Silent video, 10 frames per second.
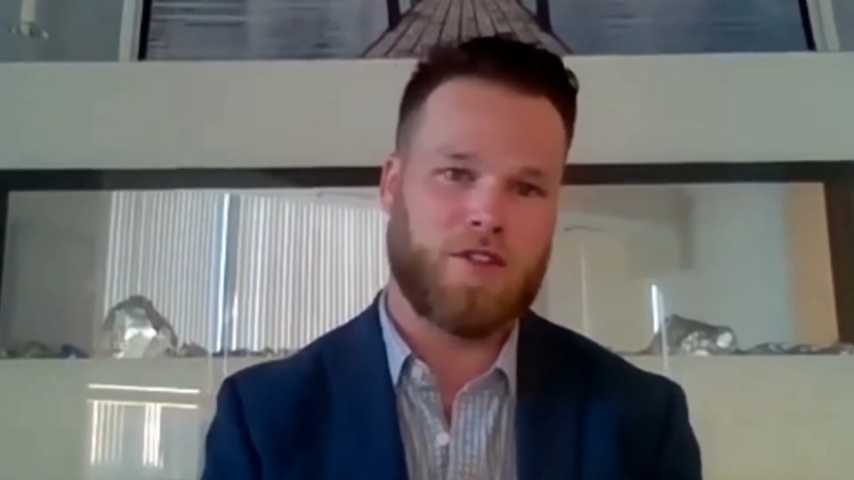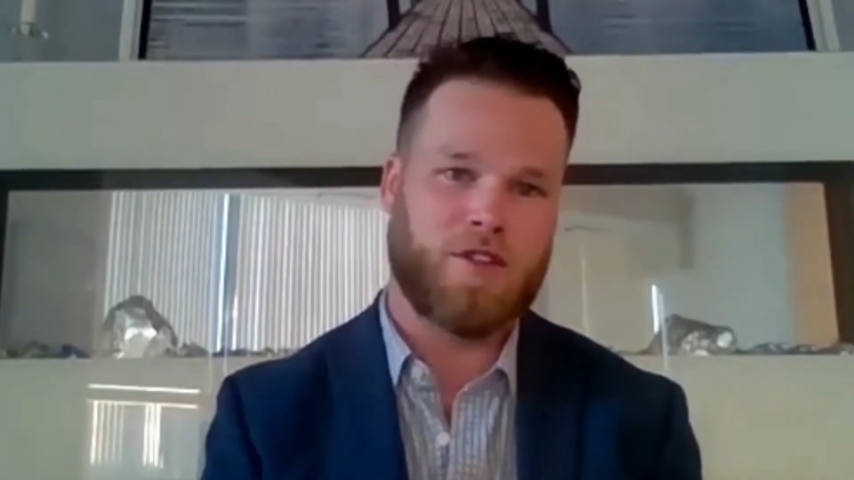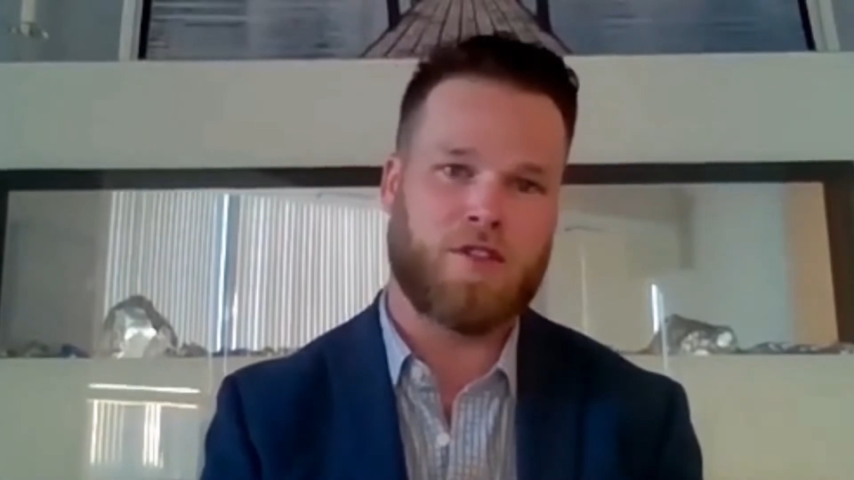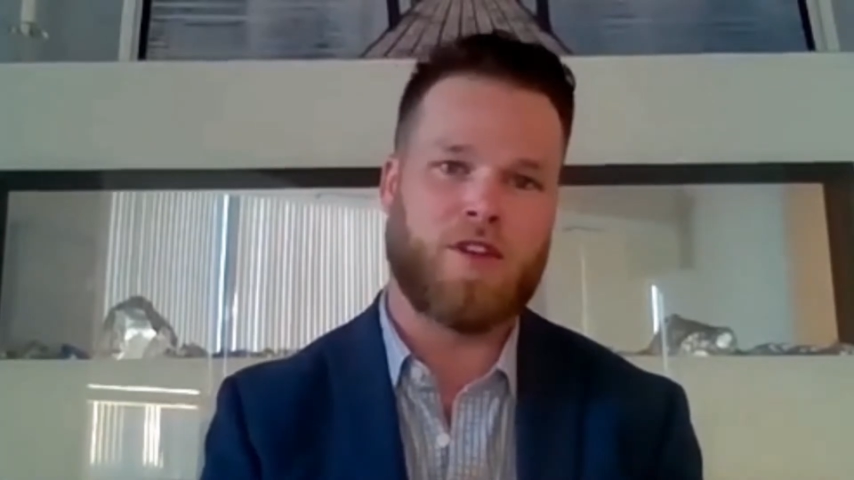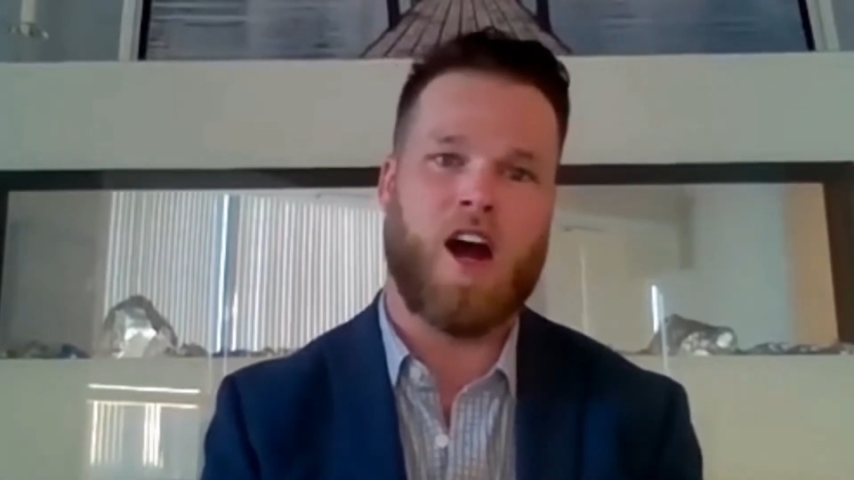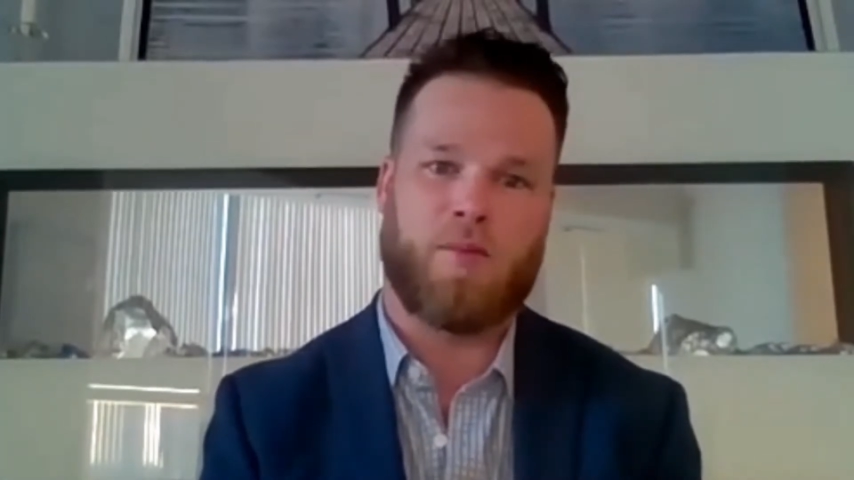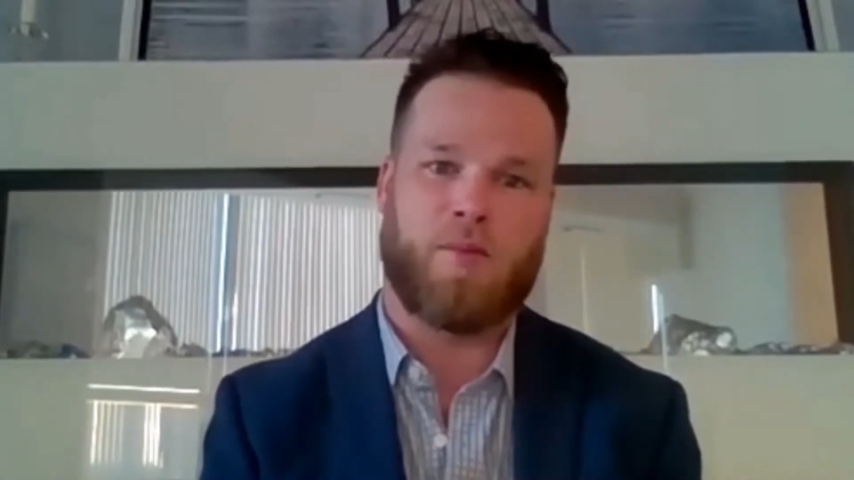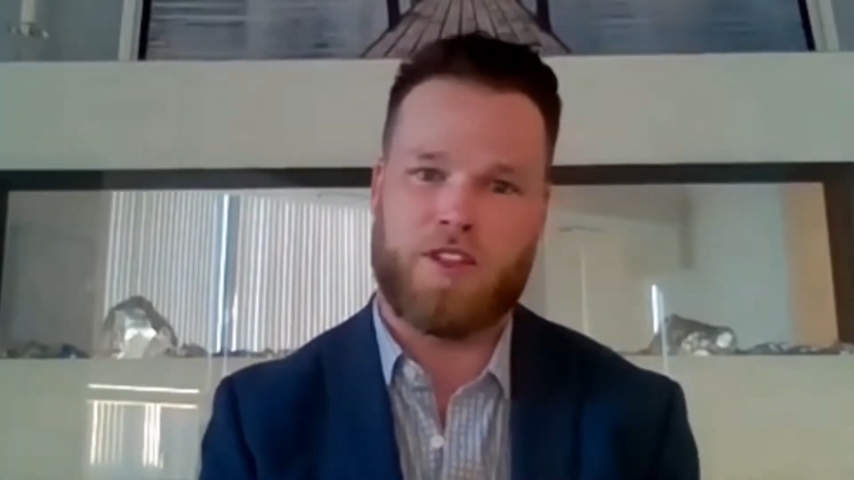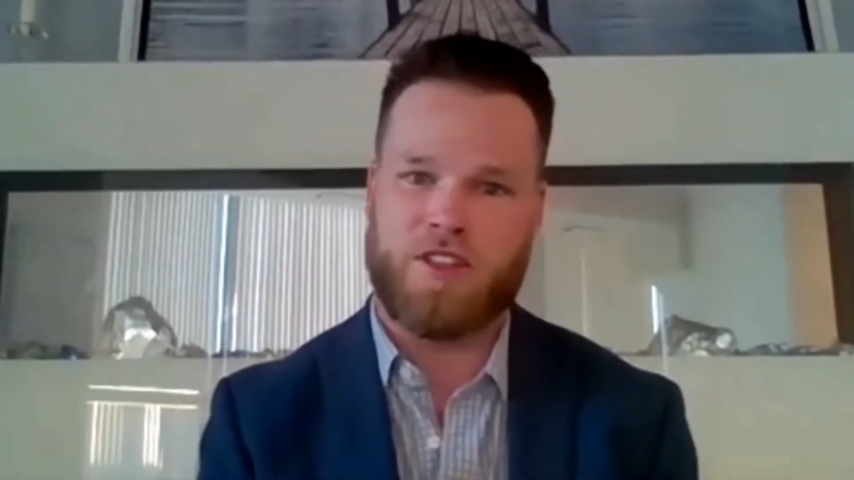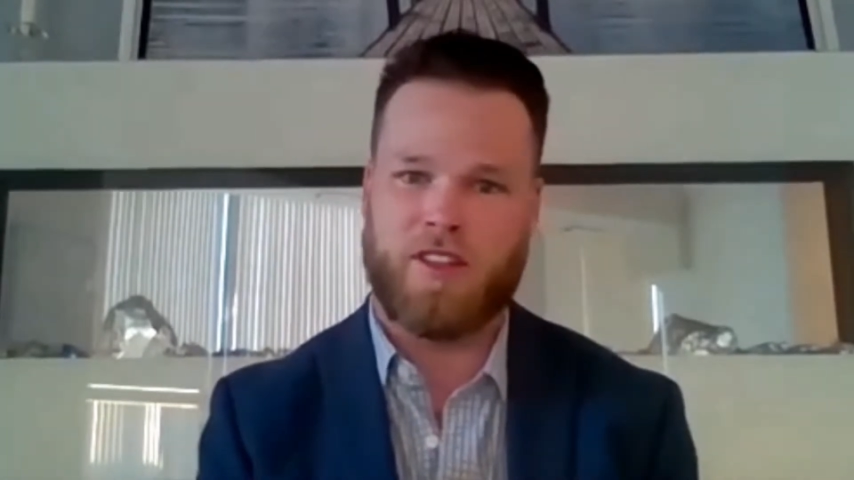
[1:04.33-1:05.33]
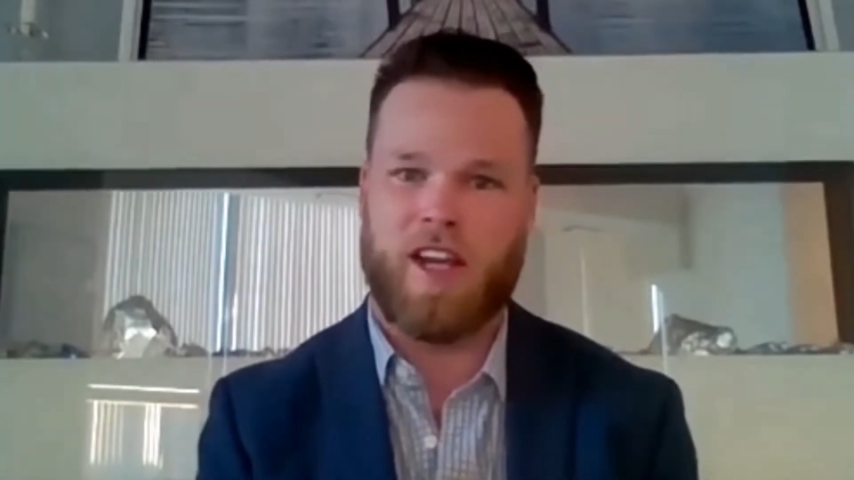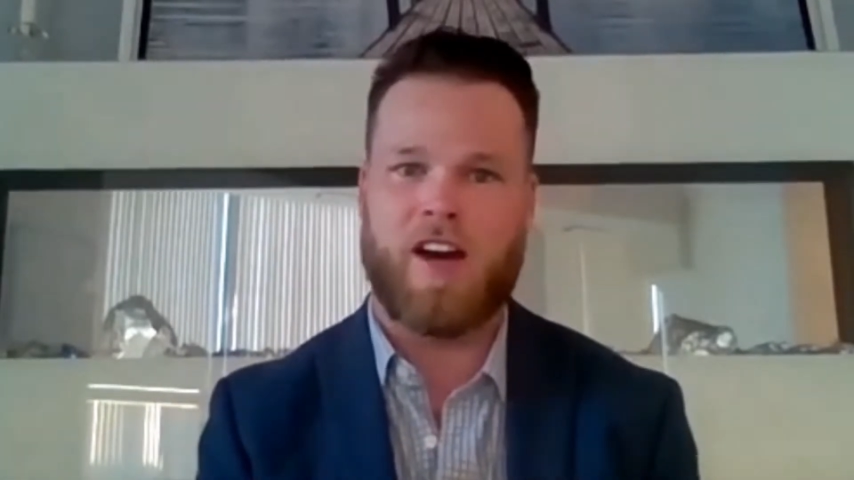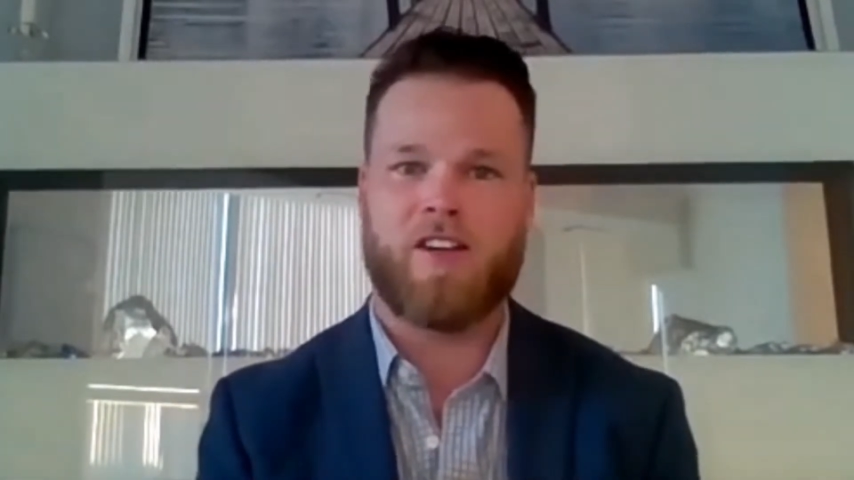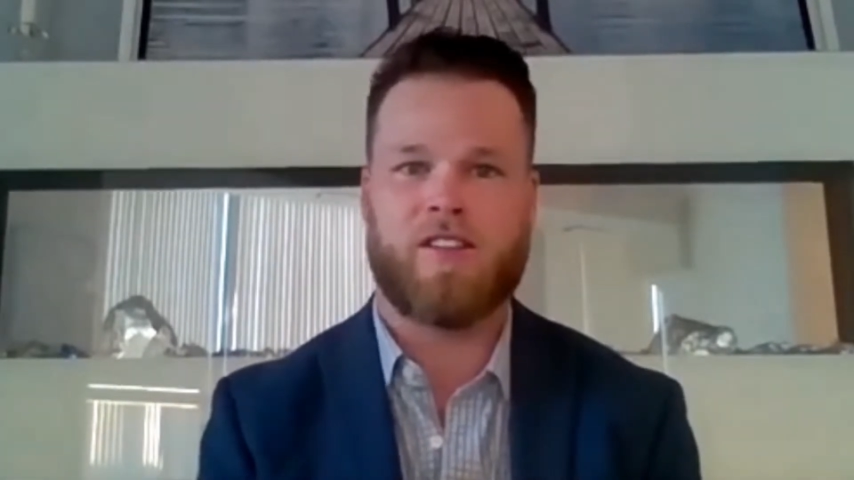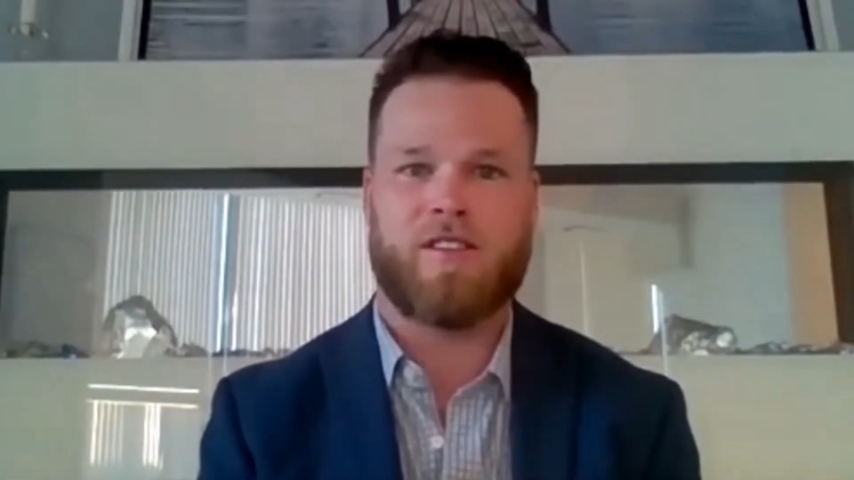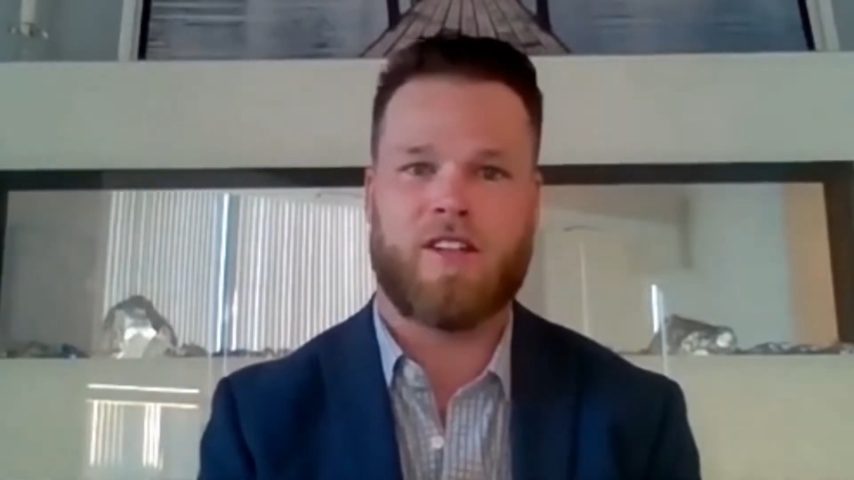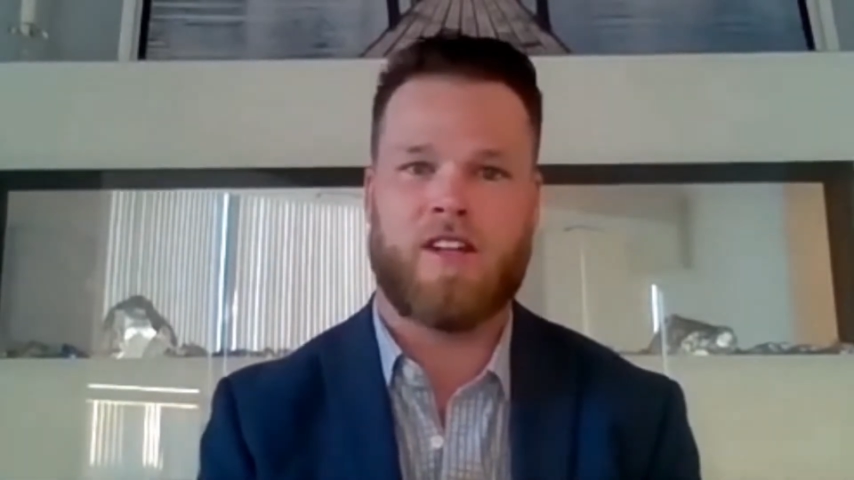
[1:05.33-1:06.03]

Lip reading: to operational accounting,